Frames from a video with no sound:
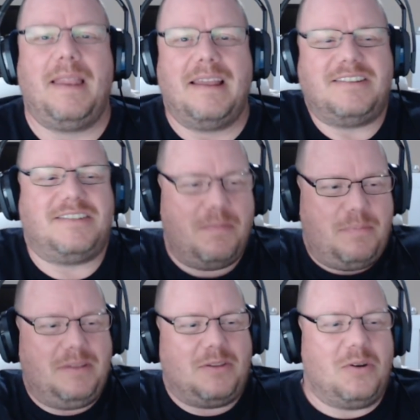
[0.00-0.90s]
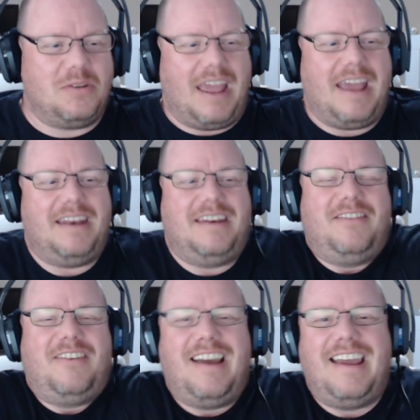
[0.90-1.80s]
zip it door down.
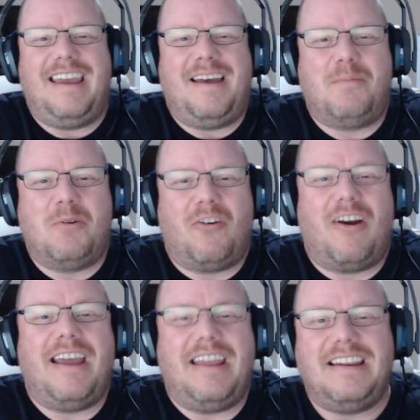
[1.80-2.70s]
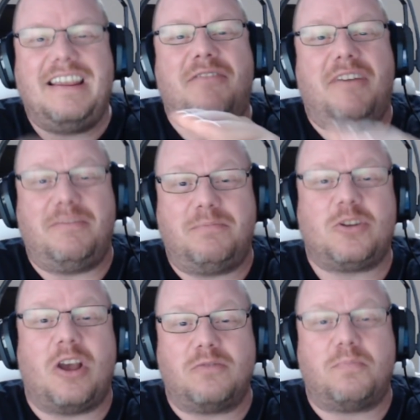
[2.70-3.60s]
Right, I'm all right. And if it
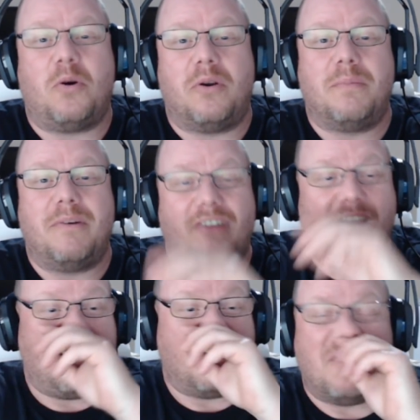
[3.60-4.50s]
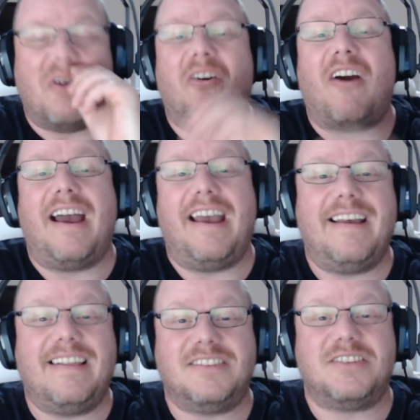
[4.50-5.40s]
starts pouring with rain, I'm all right
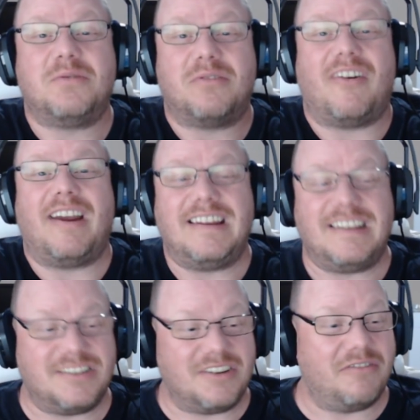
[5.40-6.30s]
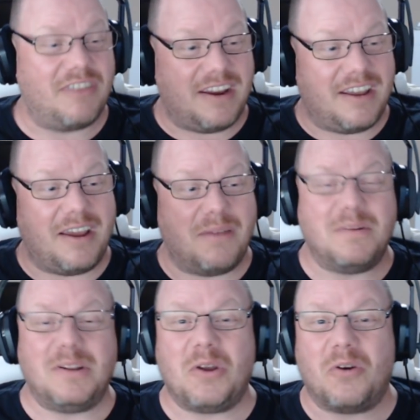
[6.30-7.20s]
until the rain eases off. Then I can open
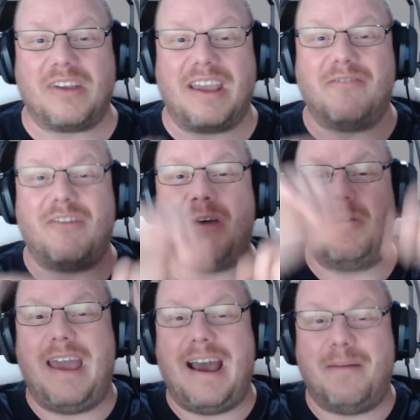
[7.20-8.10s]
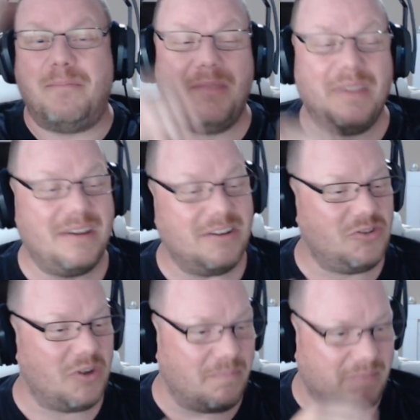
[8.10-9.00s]
the door again, roll it up.
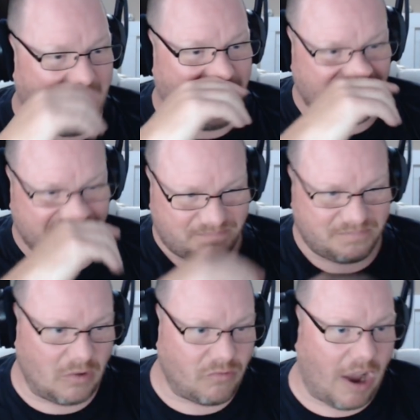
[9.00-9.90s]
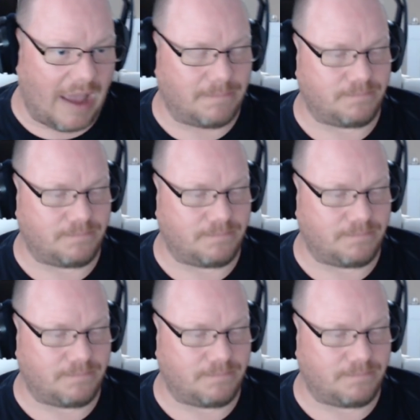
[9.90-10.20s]
Job done. Right.